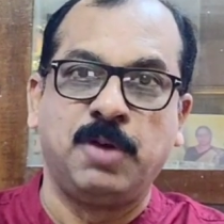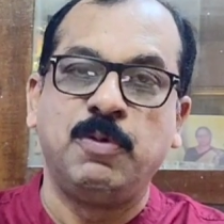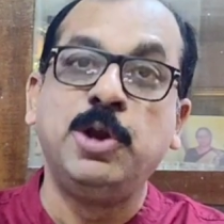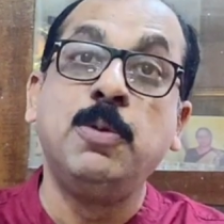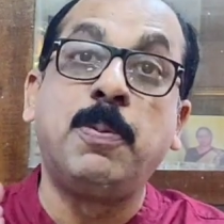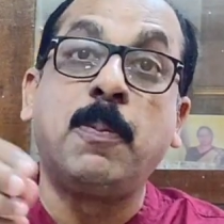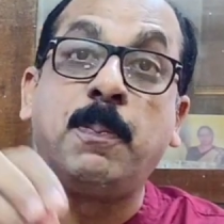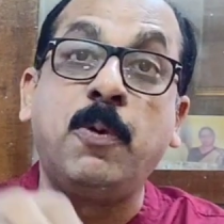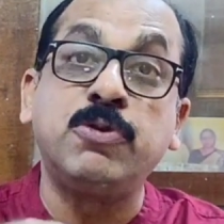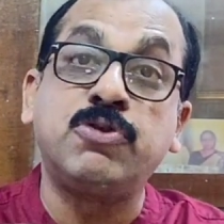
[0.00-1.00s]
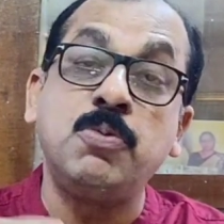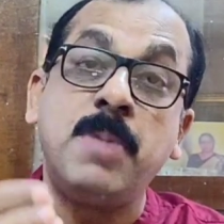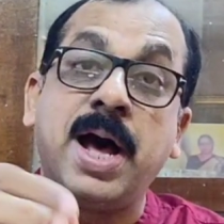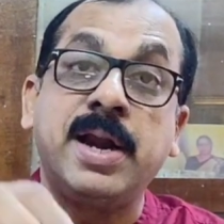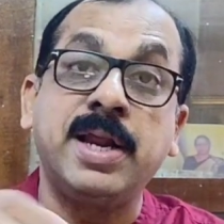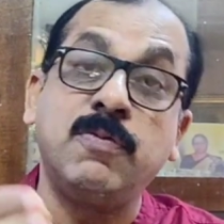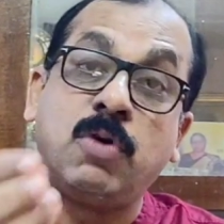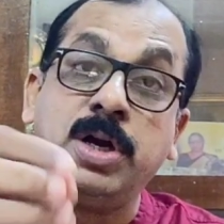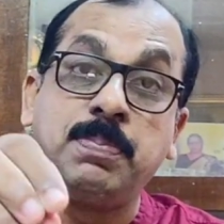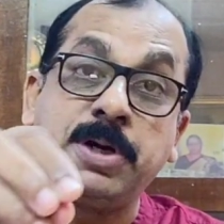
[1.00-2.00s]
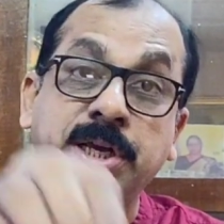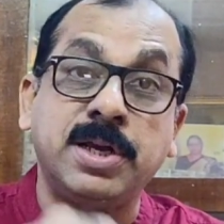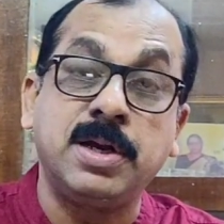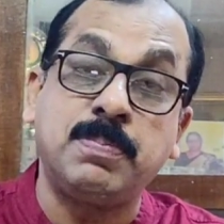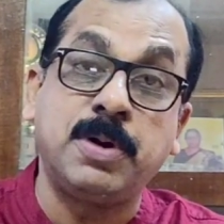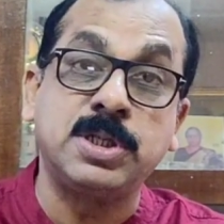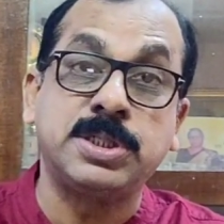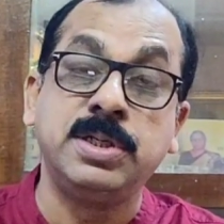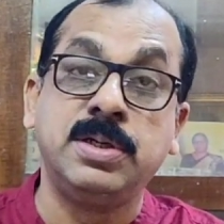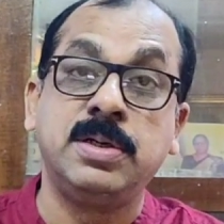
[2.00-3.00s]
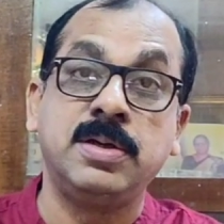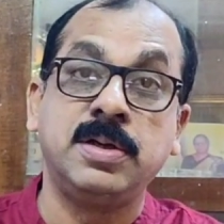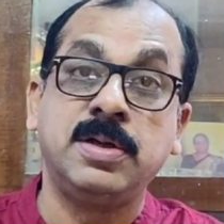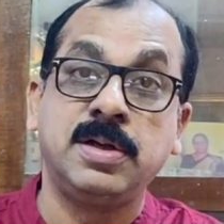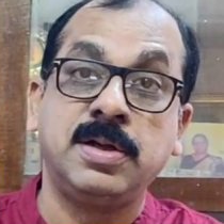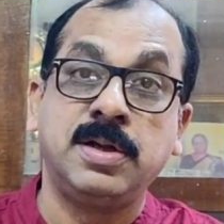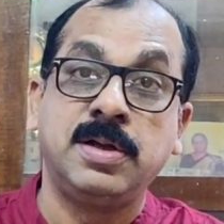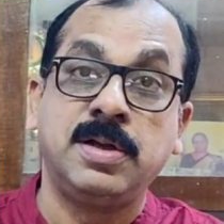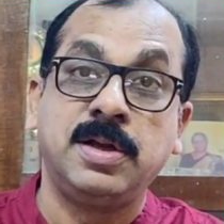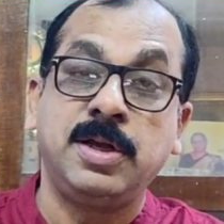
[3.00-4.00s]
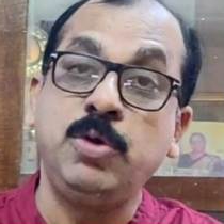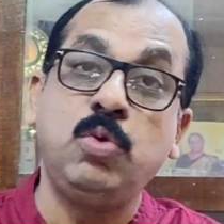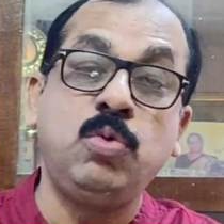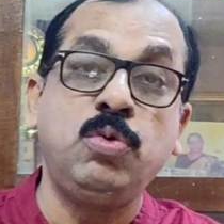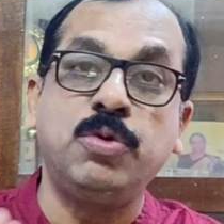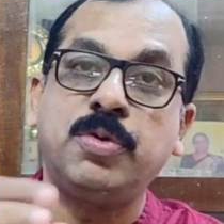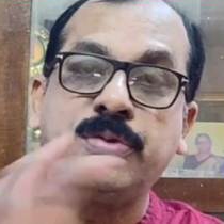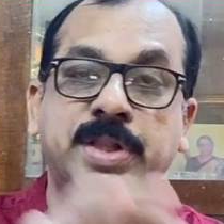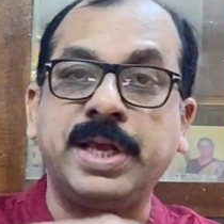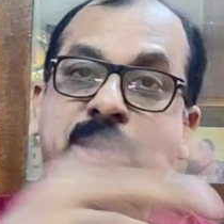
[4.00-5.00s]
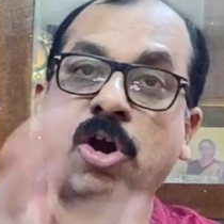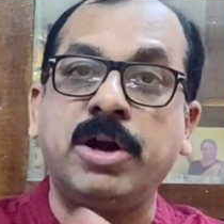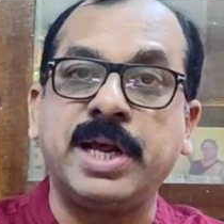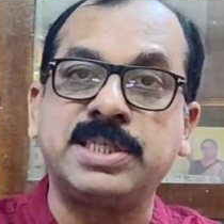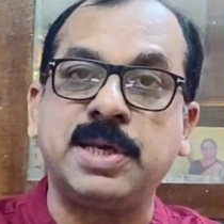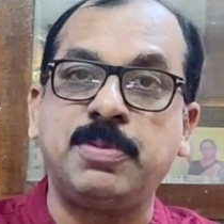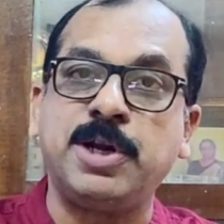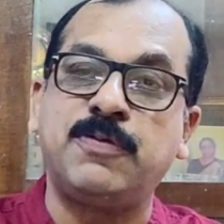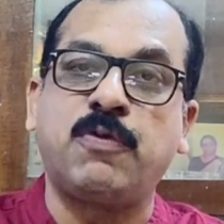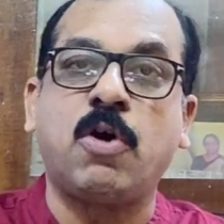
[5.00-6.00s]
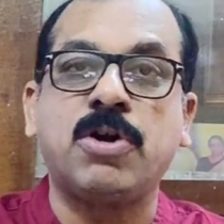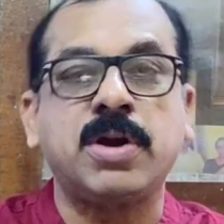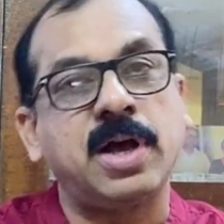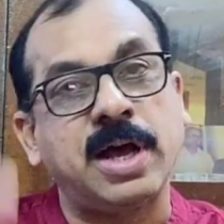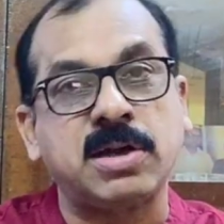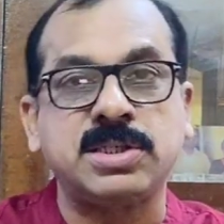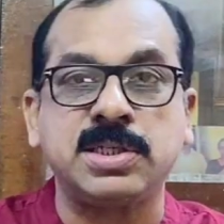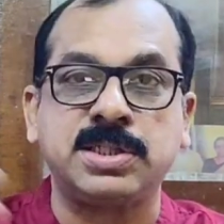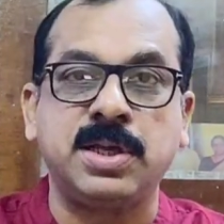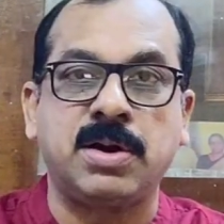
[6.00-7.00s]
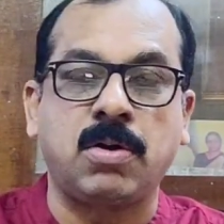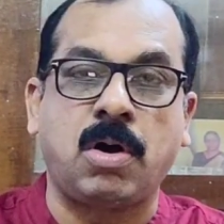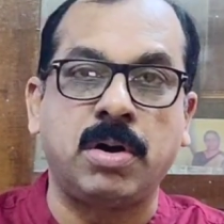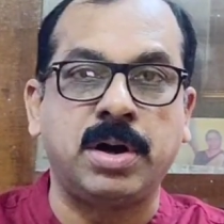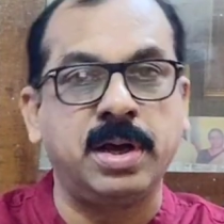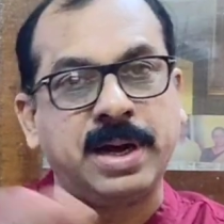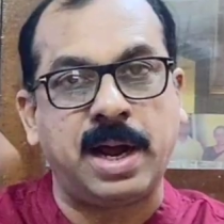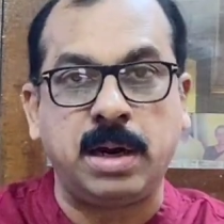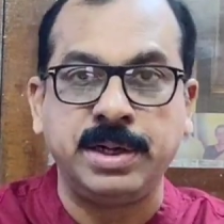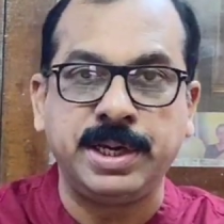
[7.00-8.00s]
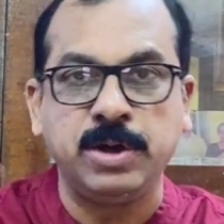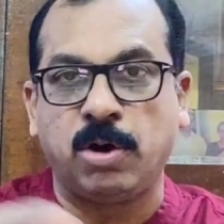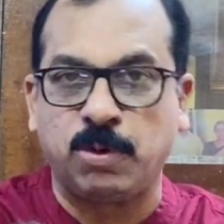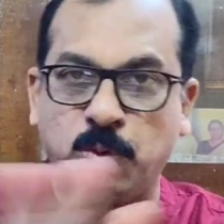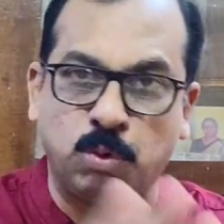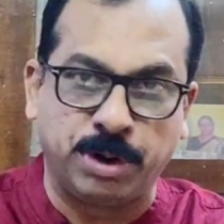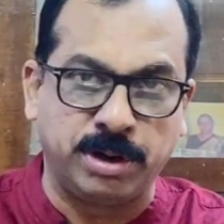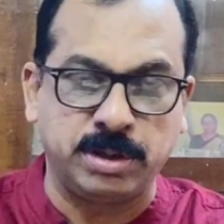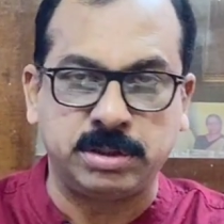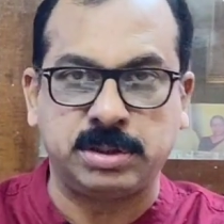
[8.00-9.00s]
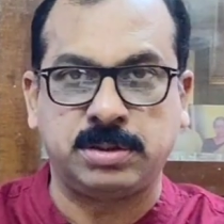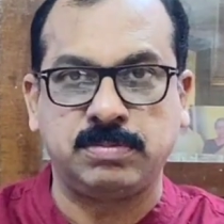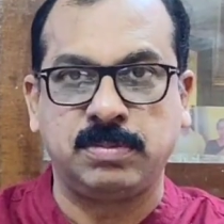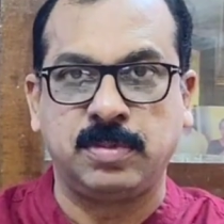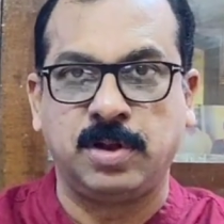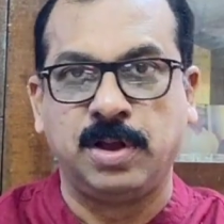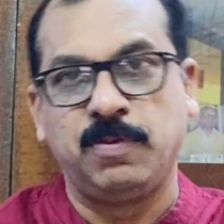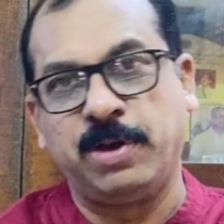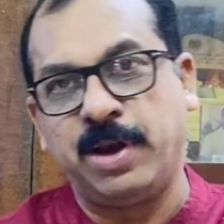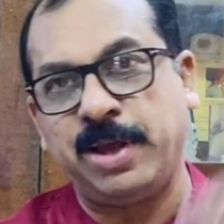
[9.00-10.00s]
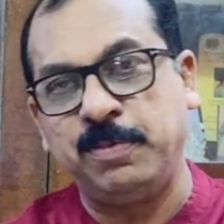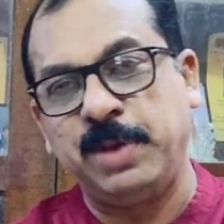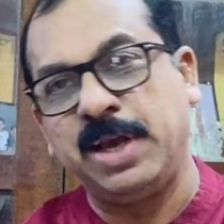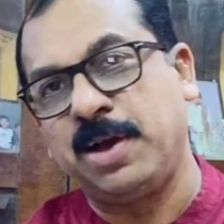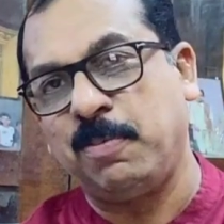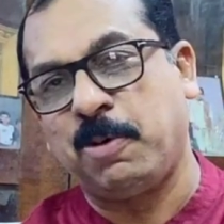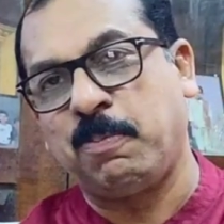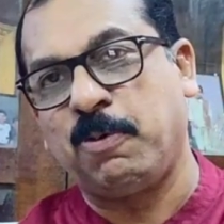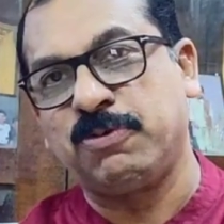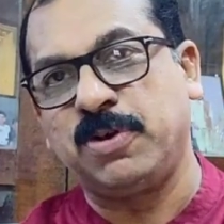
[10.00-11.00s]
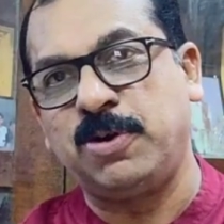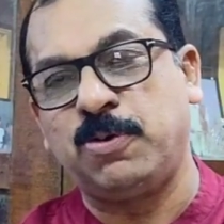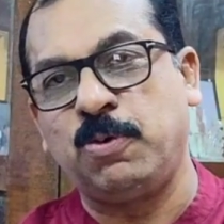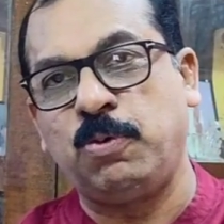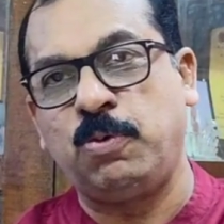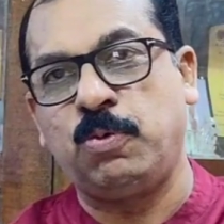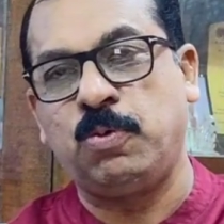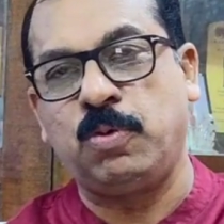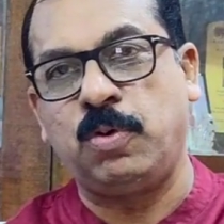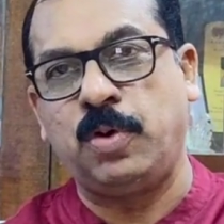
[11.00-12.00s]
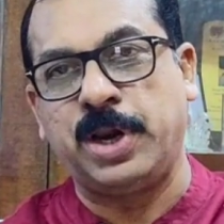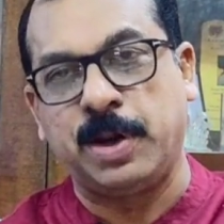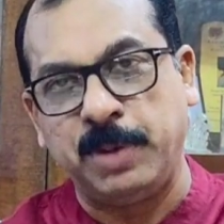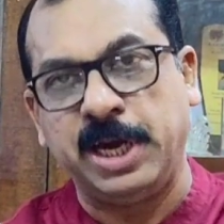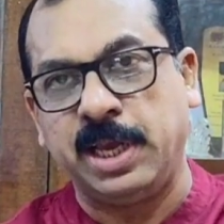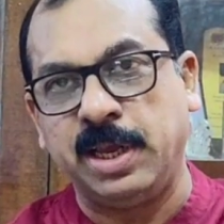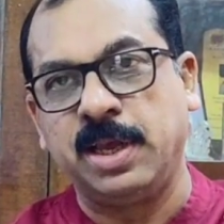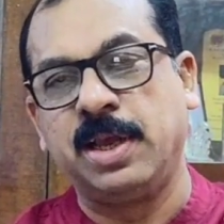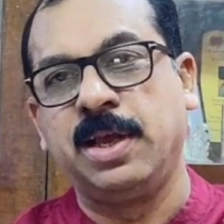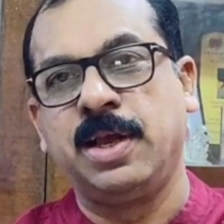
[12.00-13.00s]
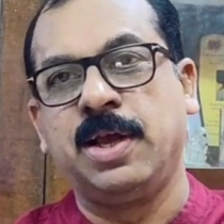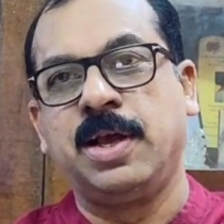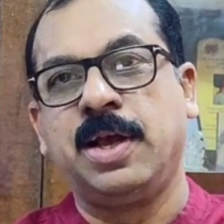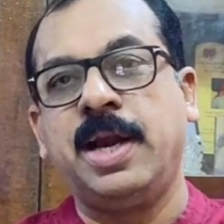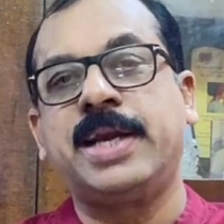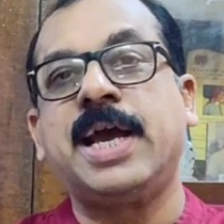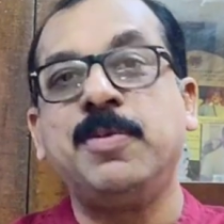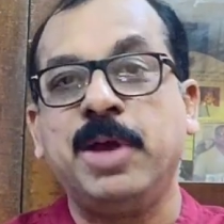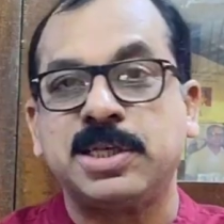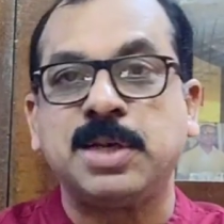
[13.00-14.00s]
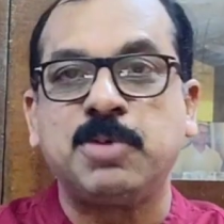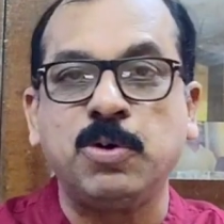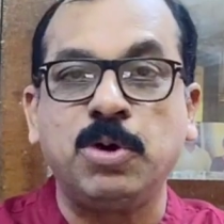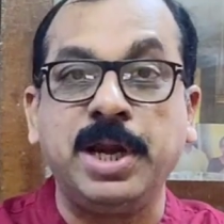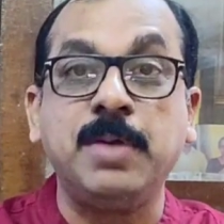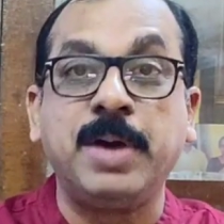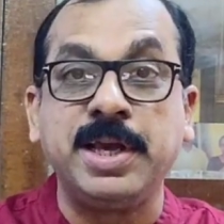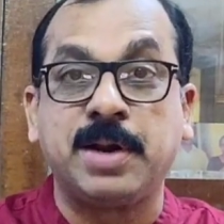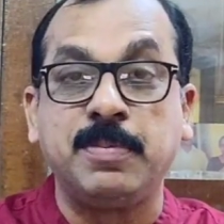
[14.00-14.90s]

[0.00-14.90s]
When you propose to marry one particular person, they cannot accept it for her sister or her auntie or whoever it is. When I make a proposal to Ramani, it can be accepted only by